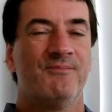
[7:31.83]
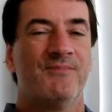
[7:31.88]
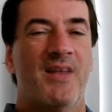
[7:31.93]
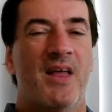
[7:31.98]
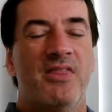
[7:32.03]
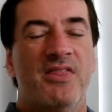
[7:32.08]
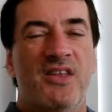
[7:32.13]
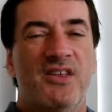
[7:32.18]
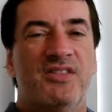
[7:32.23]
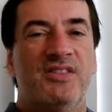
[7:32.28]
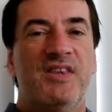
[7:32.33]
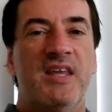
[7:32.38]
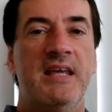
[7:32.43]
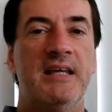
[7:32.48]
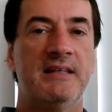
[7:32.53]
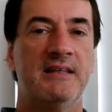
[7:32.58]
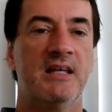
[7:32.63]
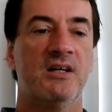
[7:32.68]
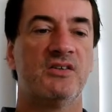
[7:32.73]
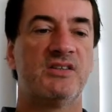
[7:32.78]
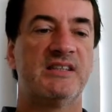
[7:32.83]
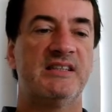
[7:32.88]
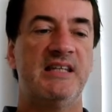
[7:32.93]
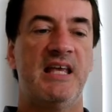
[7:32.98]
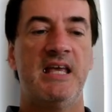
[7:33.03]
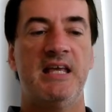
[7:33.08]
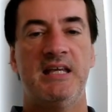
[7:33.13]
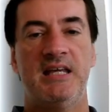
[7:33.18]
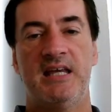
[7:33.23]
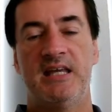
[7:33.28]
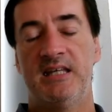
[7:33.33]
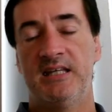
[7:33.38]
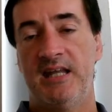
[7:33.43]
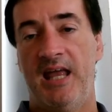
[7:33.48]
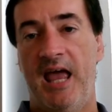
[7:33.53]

the thing they'll say in